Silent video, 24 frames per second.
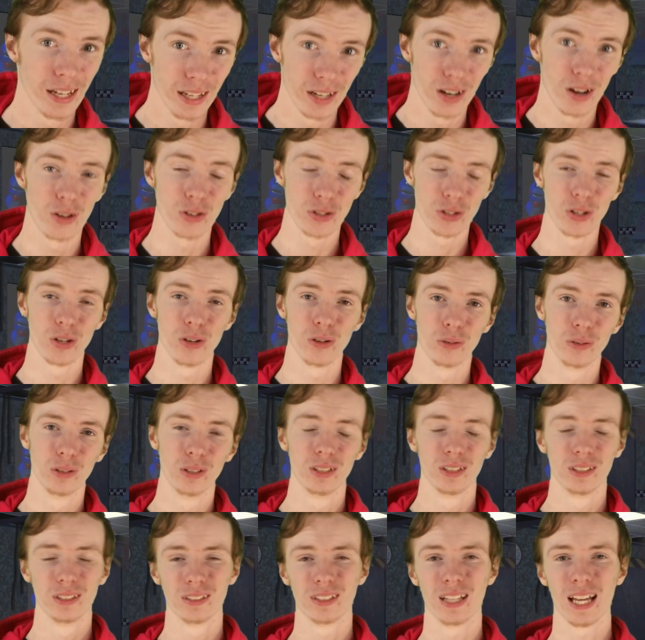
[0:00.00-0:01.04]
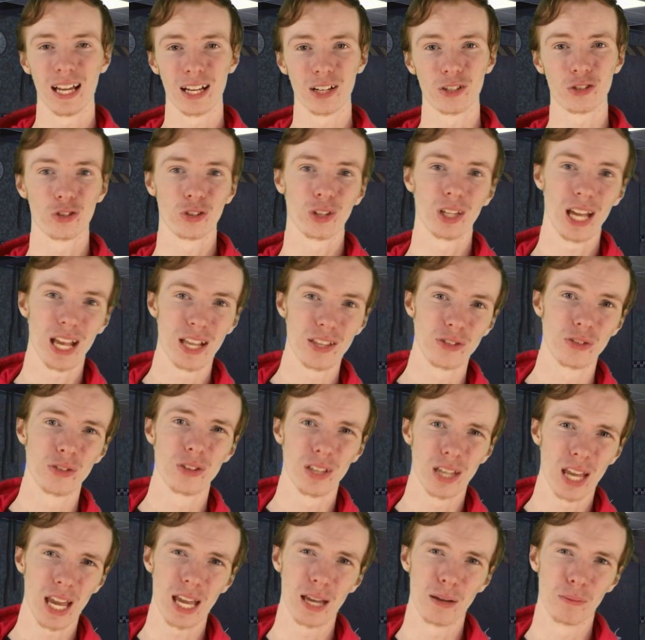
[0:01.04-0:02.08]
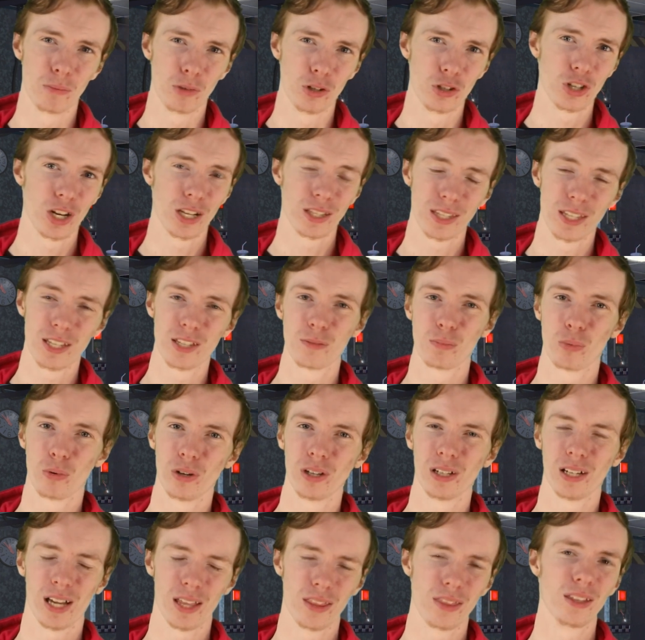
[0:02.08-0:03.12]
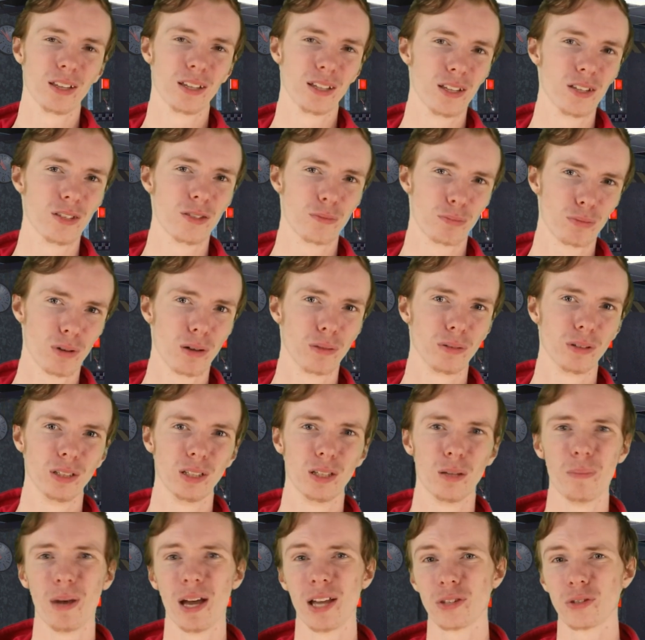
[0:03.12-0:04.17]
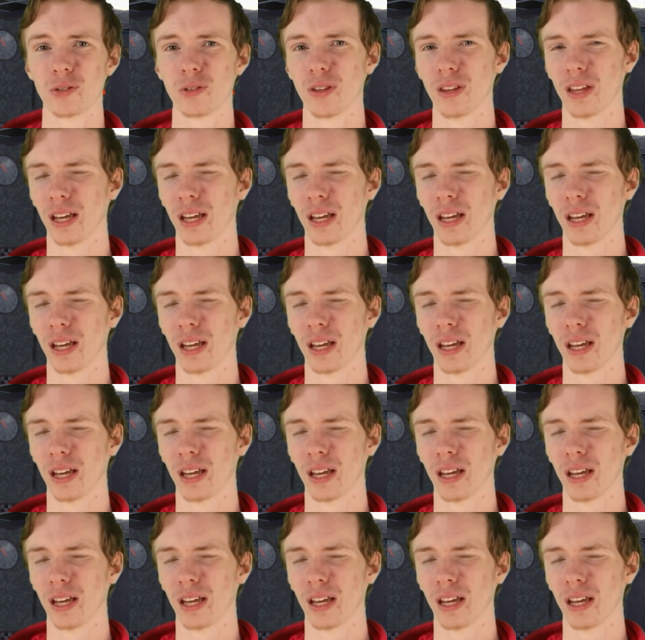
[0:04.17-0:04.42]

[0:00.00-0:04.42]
It also actually ends the game, which at this point I think is probably the best